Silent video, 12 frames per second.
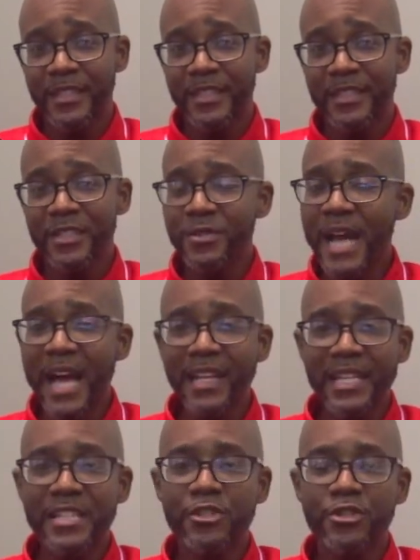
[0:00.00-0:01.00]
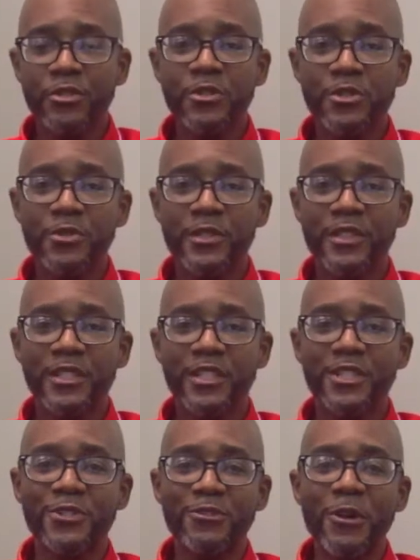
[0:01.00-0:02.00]
Do not let children
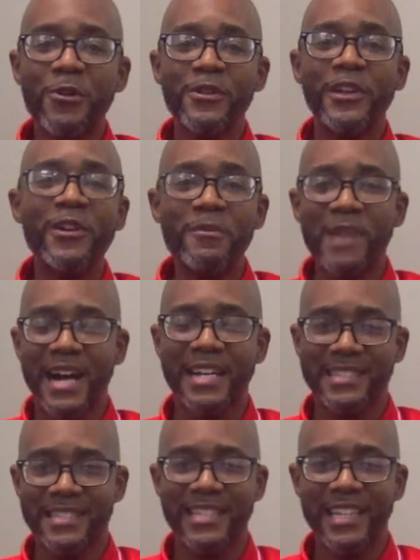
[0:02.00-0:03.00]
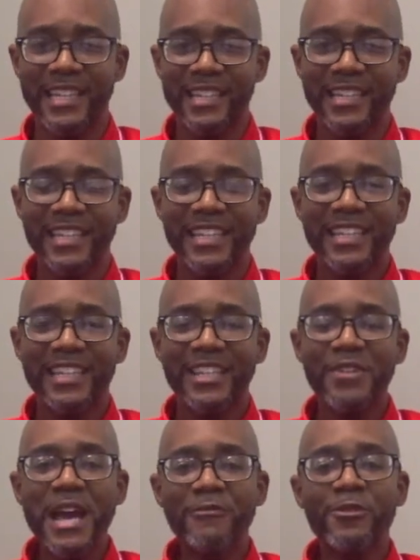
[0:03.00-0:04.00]
control your mindset.
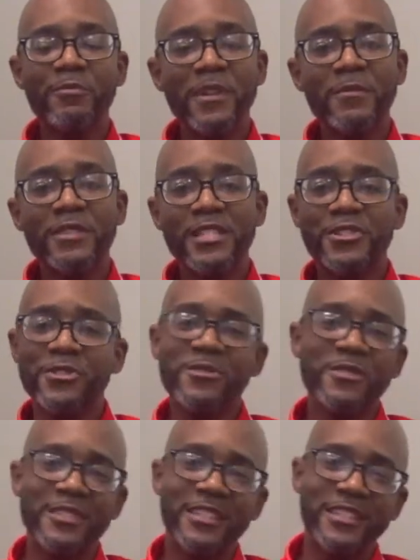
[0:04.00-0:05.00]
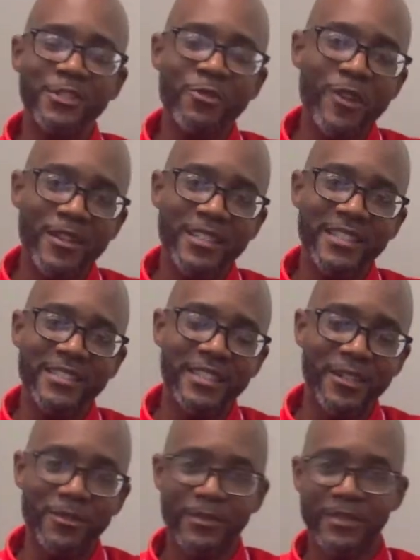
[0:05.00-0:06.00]
You have to remember that you are the
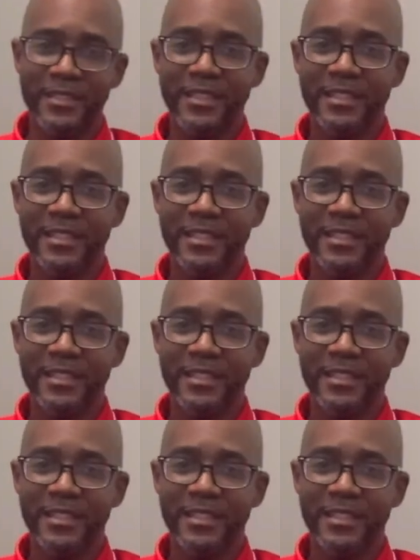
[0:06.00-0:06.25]
adult.